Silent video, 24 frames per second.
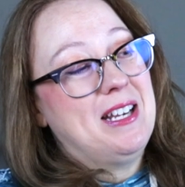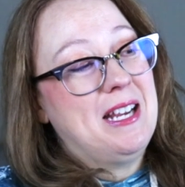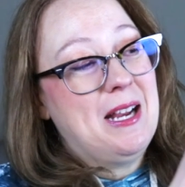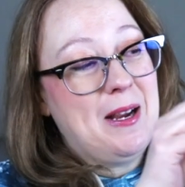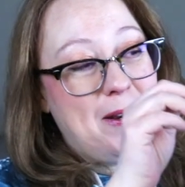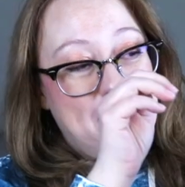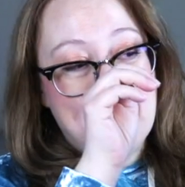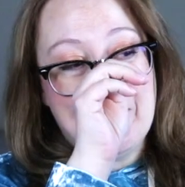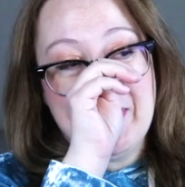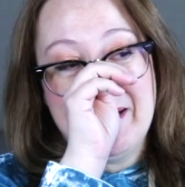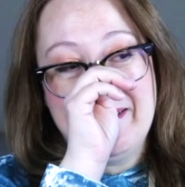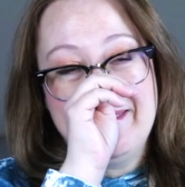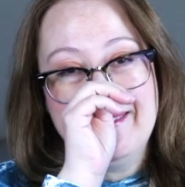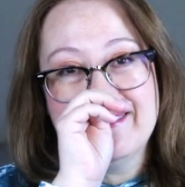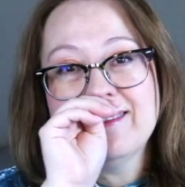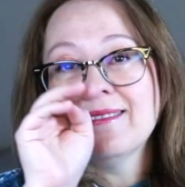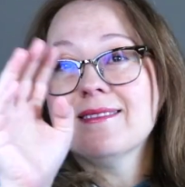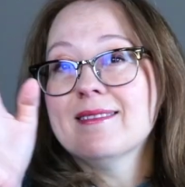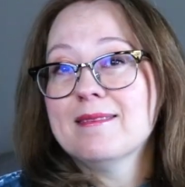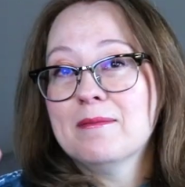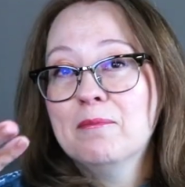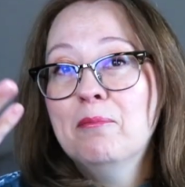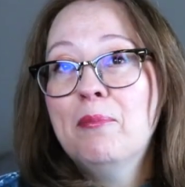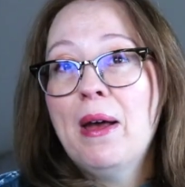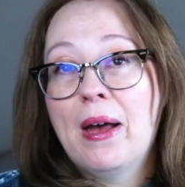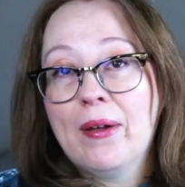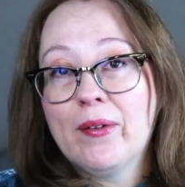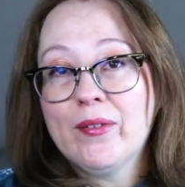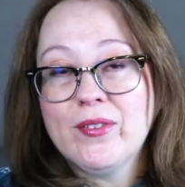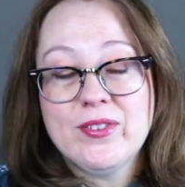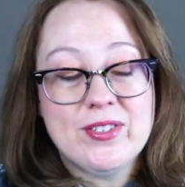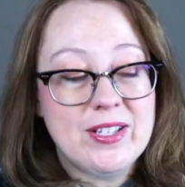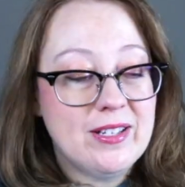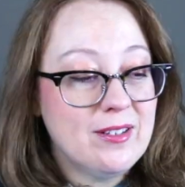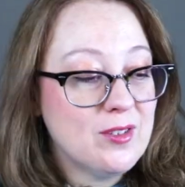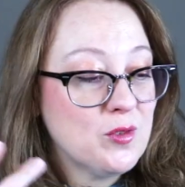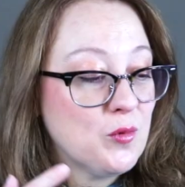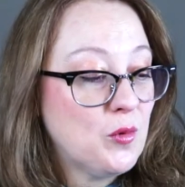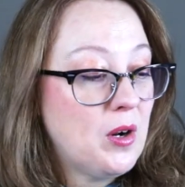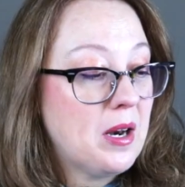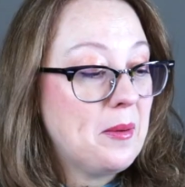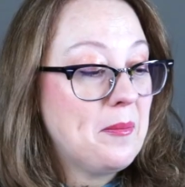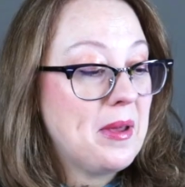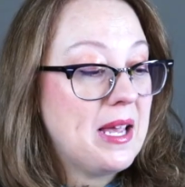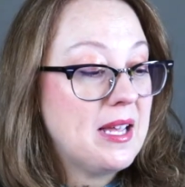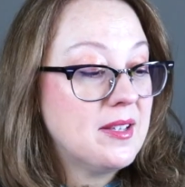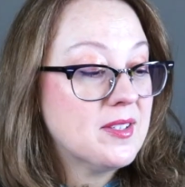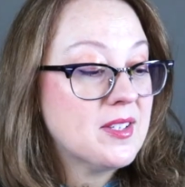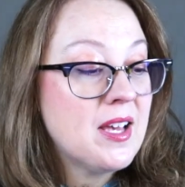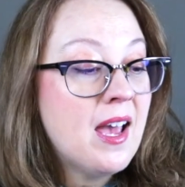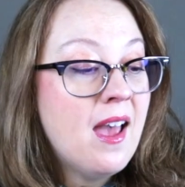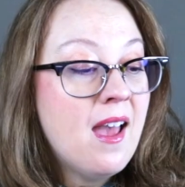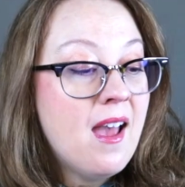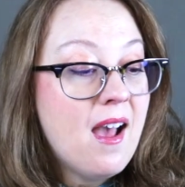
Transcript: here, but balancing is what it means.